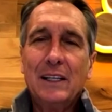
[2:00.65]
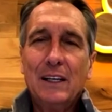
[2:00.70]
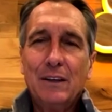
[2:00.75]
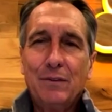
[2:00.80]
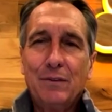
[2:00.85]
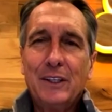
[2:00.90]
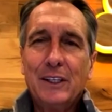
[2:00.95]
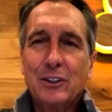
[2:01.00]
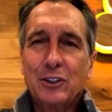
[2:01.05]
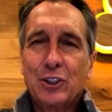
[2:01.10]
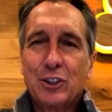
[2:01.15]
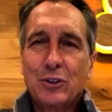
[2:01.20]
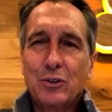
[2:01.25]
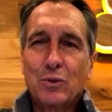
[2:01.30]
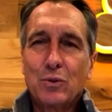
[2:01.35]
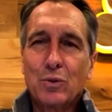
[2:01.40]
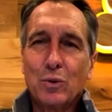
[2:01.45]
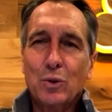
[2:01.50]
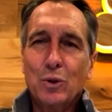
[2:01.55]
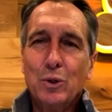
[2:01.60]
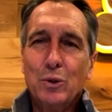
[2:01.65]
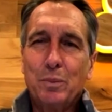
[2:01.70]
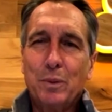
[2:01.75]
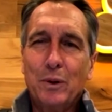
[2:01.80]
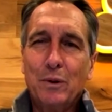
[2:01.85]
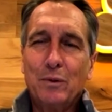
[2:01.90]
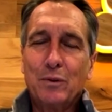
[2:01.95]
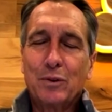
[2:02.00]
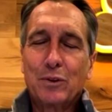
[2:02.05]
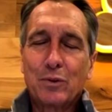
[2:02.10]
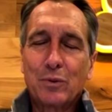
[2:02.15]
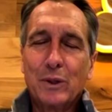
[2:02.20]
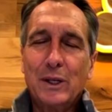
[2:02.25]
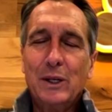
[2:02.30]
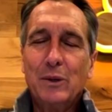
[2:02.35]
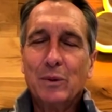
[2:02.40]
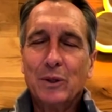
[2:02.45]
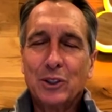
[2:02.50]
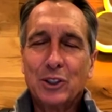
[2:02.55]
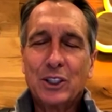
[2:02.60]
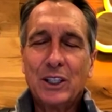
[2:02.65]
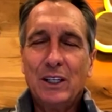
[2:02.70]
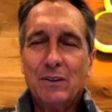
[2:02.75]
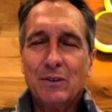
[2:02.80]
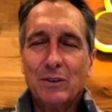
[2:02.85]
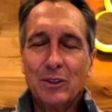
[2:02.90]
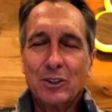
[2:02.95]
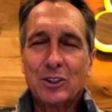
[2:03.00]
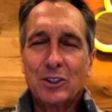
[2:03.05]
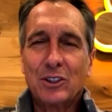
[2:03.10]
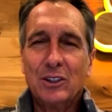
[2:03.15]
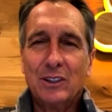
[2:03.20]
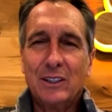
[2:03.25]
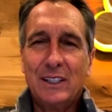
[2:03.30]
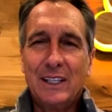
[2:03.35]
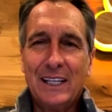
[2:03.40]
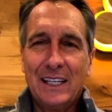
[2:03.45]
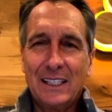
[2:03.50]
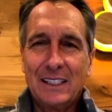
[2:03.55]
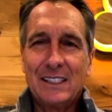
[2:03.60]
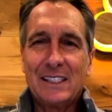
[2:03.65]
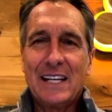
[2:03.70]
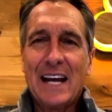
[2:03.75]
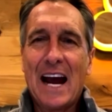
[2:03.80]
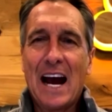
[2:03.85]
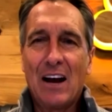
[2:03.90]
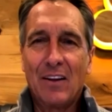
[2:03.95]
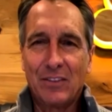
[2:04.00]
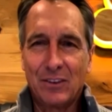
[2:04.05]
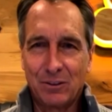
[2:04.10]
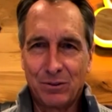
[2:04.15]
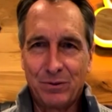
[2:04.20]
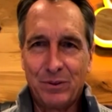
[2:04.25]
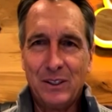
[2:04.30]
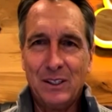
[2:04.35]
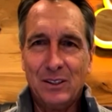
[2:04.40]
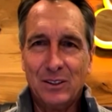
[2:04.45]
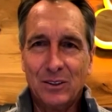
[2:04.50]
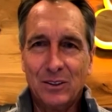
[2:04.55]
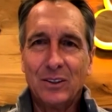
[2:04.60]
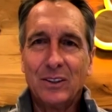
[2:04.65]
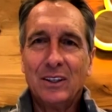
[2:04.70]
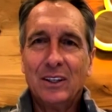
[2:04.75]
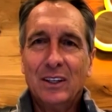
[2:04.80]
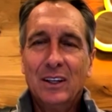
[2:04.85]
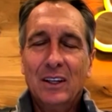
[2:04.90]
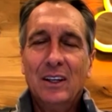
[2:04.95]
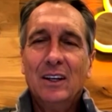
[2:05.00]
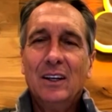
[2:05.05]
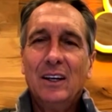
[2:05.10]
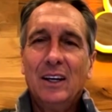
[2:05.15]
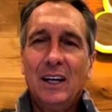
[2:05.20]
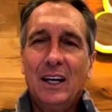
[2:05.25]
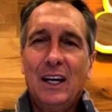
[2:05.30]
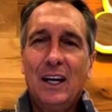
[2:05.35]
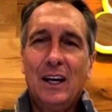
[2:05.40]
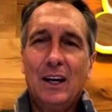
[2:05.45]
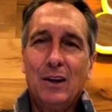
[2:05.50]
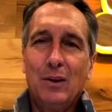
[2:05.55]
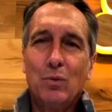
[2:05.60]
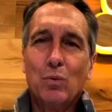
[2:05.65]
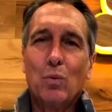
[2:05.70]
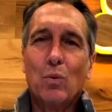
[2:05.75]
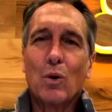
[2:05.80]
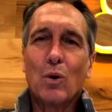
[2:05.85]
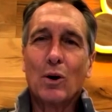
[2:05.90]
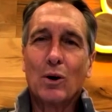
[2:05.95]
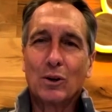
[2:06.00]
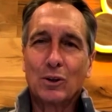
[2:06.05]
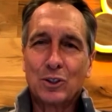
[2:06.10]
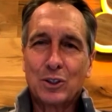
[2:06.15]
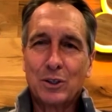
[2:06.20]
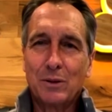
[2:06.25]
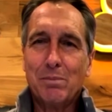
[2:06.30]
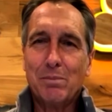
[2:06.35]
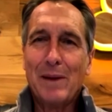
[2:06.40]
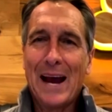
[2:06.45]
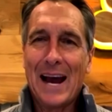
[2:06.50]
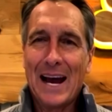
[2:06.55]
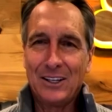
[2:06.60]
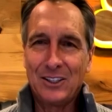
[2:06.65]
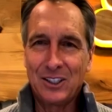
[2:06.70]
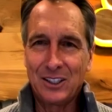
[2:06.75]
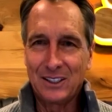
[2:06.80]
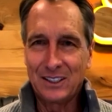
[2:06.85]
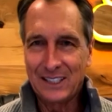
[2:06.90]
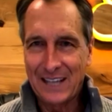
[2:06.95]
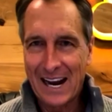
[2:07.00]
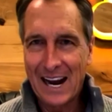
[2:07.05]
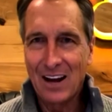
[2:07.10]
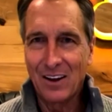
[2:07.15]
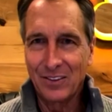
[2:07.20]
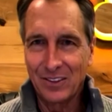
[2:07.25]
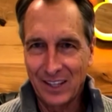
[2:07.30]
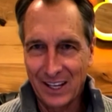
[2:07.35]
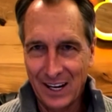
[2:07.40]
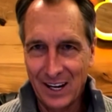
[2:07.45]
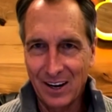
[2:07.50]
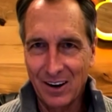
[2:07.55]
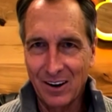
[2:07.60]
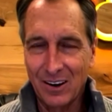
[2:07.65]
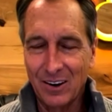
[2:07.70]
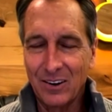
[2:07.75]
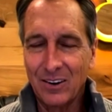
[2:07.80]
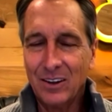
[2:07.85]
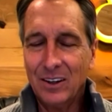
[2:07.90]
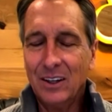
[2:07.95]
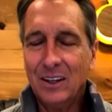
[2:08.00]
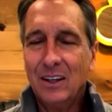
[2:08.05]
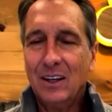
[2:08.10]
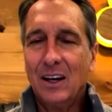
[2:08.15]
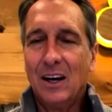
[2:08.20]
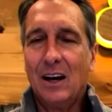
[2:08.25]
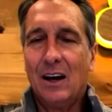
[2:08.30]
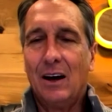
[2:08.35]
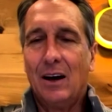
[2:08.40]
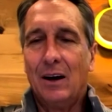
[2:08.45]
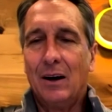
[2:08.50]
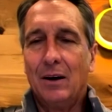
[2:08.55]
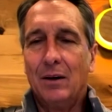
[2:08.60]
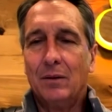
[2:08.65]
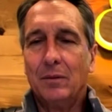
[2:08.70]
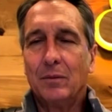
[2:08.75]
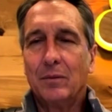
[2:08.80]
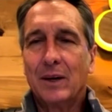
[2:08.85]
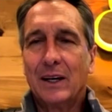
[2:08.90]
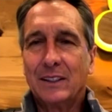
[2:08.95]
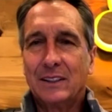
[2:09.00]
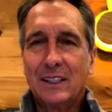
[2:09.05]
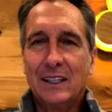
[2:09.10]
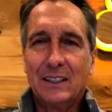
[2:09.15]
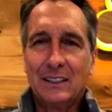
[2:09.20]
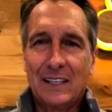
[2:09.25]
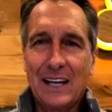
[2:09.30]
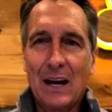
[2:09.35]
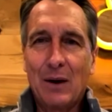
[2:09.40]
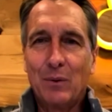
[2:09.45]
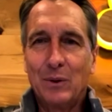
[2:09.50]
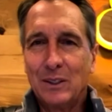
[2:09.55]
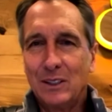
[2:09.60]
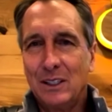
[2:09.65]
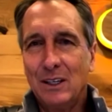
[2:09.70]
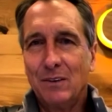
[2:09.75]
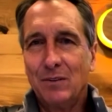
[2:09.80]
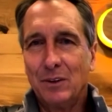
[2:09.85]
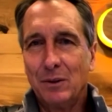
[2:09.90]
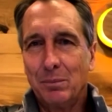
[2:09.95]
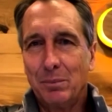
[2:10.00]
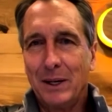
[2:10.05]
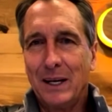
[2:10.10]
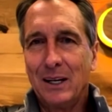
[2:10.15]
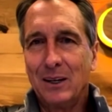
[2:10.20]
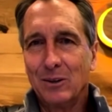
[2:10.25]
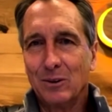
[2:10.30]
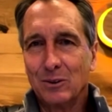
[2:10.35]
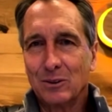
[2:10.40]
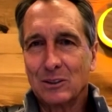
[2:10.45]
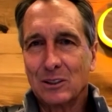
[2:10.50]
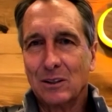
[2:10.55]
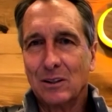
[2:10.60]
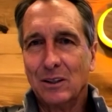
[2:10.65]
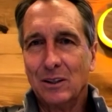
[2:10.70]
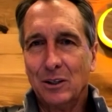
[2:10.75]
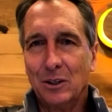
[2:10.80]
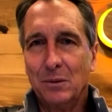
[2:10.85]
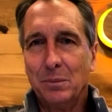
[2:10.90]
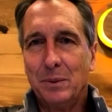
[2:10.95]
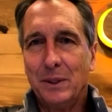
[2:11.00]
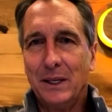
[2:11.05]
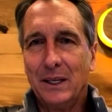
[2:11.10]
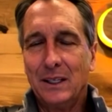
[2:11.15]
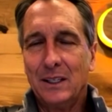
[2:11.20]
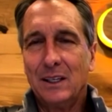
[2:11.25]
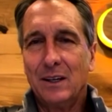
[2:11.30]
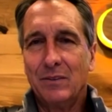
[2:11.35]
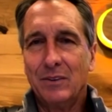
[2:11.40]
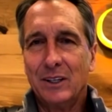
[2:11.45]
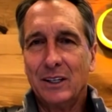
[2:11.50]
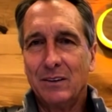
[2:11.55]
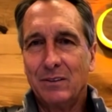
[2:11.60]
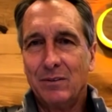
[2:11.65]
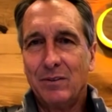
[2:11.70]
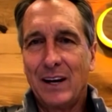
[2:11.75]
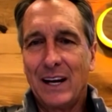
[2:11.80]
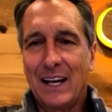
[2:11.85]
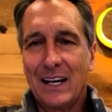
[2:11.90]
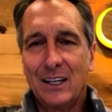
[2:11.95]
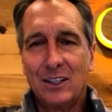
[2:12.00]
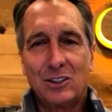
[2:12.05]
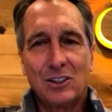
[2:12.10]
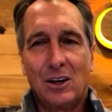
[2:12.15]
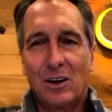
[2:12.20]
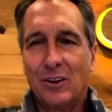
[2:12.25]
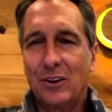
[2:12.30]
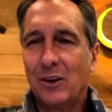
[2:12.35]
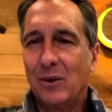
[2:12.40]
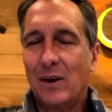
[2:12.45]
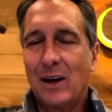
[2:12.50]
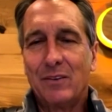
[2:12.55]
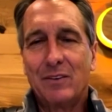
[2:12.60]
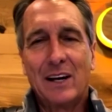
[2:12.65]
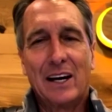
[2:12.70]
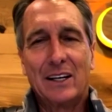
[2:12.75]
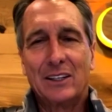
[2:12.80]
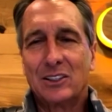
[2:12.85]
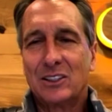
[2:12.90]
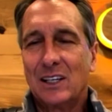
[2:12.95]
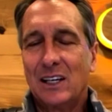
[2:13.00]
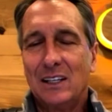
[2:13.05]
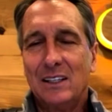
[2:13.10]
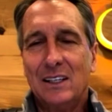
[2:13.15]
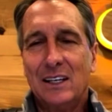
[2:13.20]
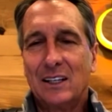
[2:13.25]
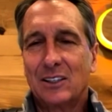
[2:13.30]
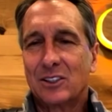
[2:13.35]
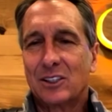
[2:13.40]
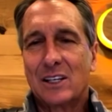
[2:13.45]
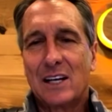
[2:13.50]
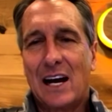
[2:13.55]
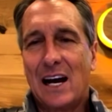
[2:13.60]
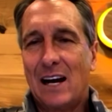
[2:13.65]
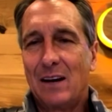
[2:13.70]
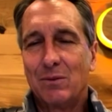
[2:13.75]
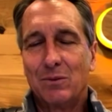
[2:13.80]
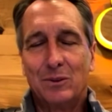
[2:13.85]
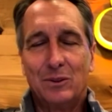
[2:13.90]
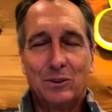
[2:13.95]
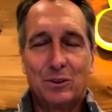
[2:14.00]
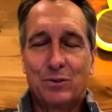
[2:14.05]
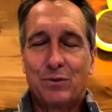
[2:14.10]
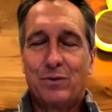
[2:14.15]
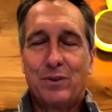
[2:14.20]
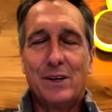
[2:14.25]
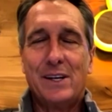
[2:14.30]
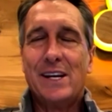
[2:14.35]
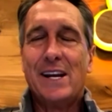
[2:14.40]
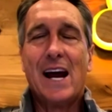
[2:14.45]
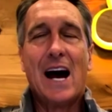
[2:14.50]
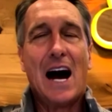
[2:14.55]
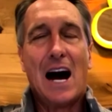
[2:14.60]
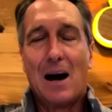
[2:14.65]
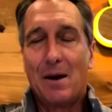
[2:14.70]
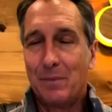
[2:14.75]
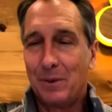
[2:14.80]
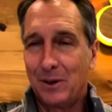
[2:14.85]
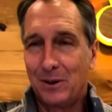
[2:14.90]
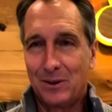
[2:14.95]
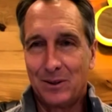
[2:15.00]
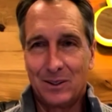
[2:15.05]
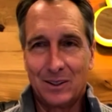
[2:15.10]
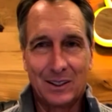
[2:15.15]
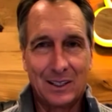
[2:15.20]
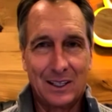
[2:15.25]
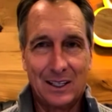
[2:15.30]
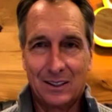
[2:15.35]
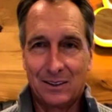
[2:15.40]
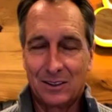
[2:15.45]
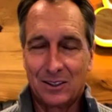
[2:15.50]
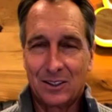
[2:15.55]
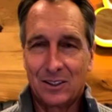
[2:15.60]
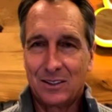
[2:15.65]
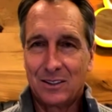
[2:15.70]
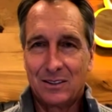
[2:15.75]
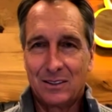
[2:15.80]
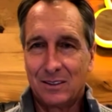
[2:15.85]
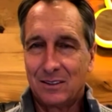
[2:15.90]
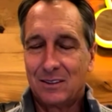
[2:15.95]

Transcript: if this group of three receivers could get down the field and work some magic down there, I think that would give the Bengals a little bit of an advantage. Although I've got to say Nick Scott was phenomenal against